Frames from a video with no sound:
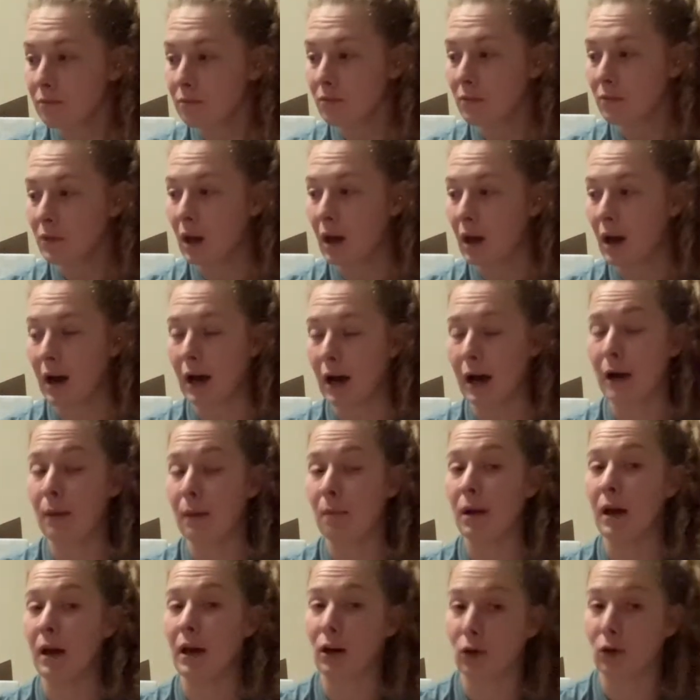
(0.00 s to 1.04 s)

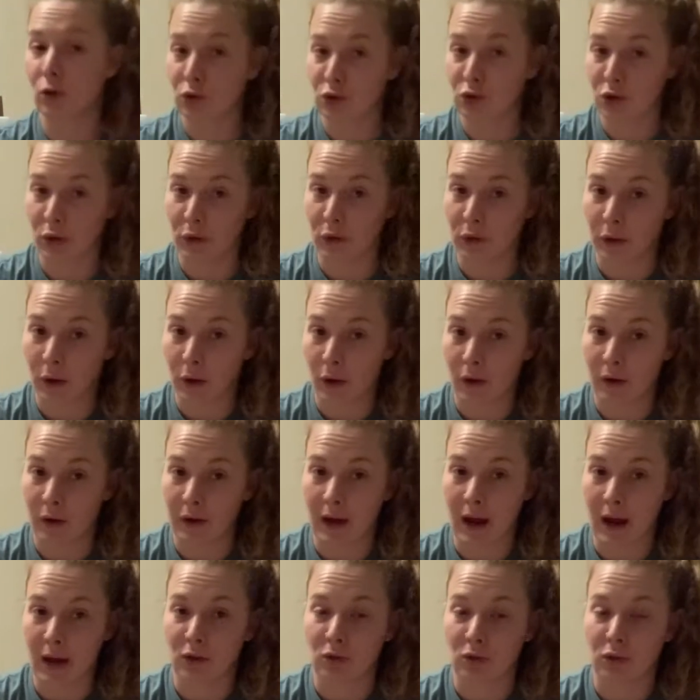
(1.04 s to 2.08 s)
And I'll show you how it
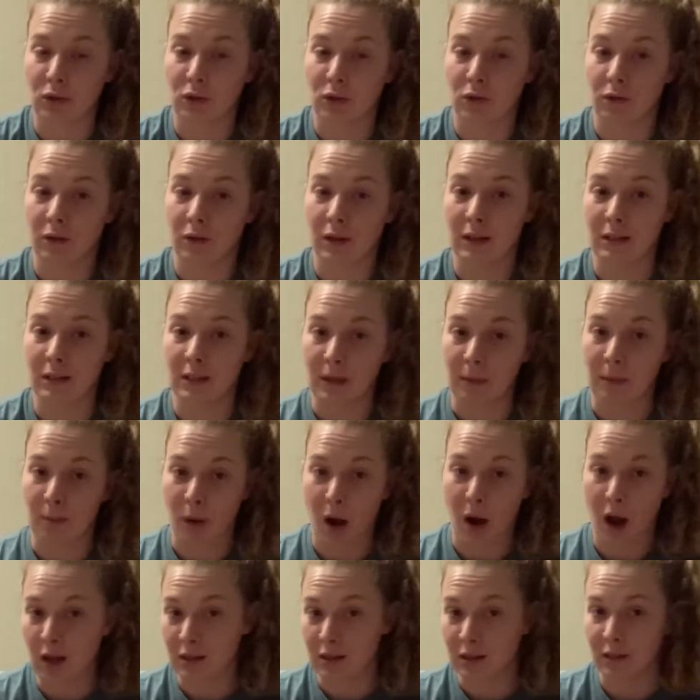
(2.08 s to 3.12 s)
actually creates a
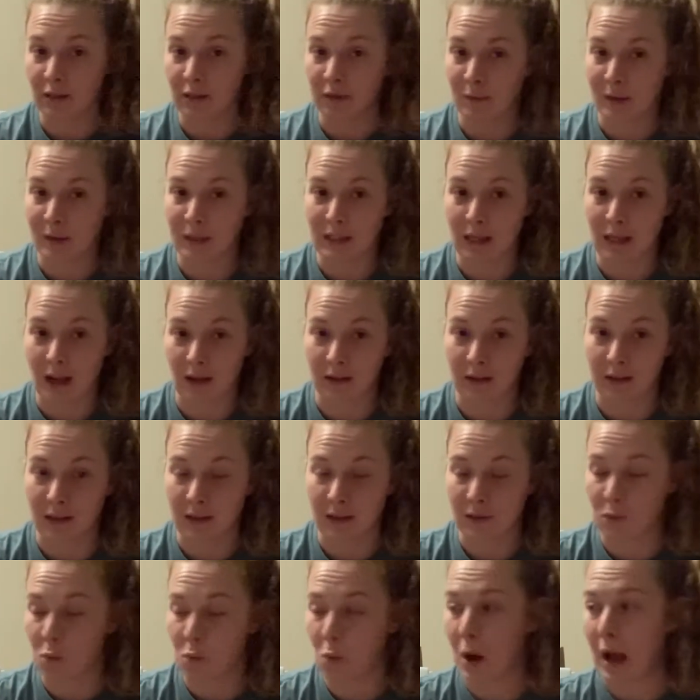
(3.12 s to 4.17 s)
positive mentality
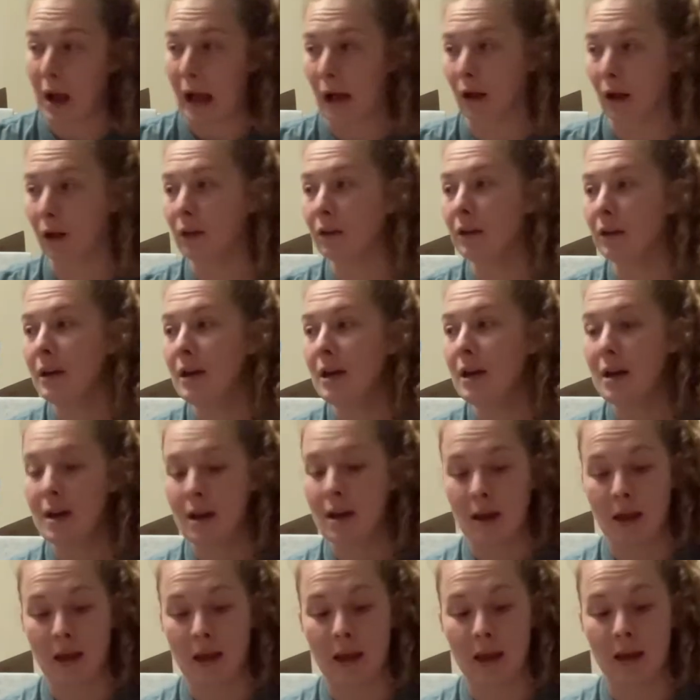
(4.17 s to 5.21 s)
as well.
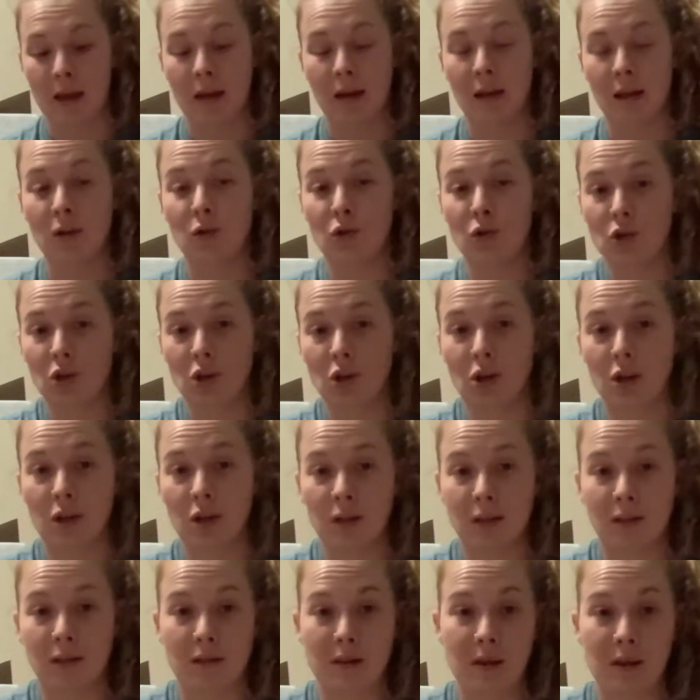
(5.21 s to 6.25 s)
It
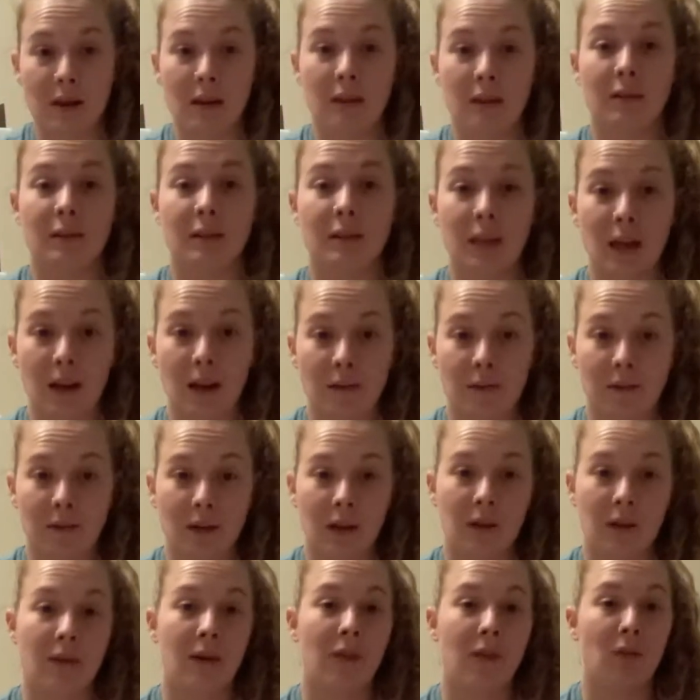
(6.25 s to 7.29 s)
ensures the safety
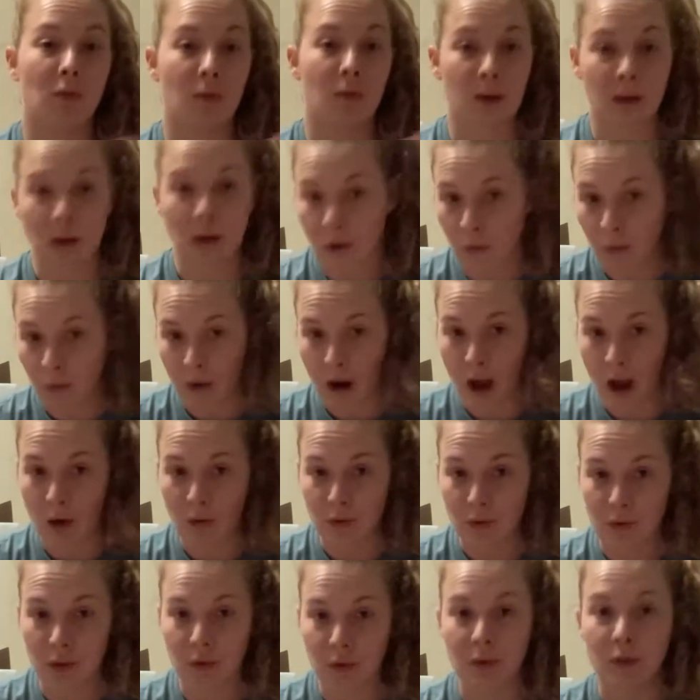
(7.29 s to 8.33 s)
of everybody around
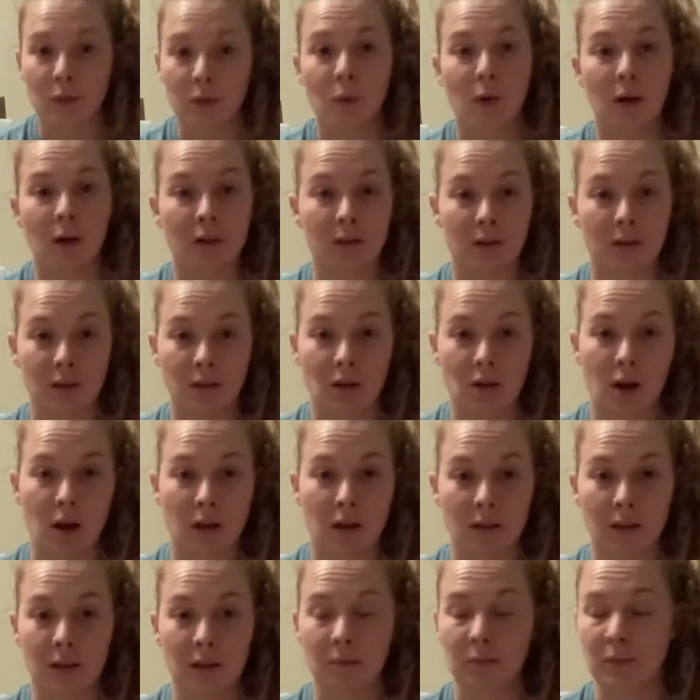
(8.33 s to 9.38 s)
you as well as the
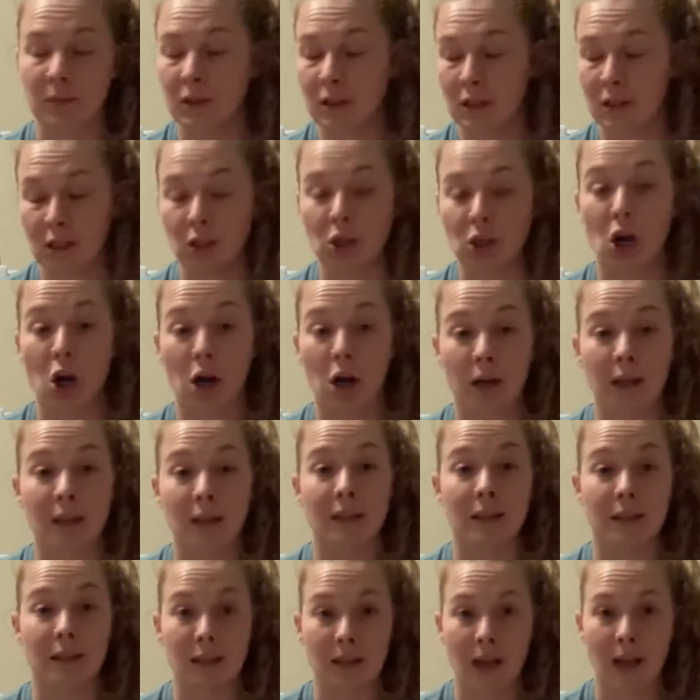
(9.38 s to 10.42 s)
dog
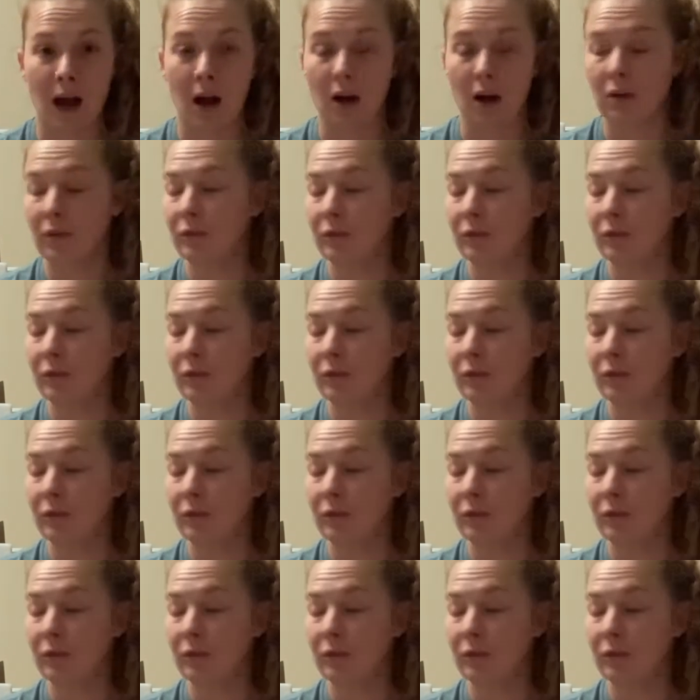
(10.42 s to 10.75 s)
itself.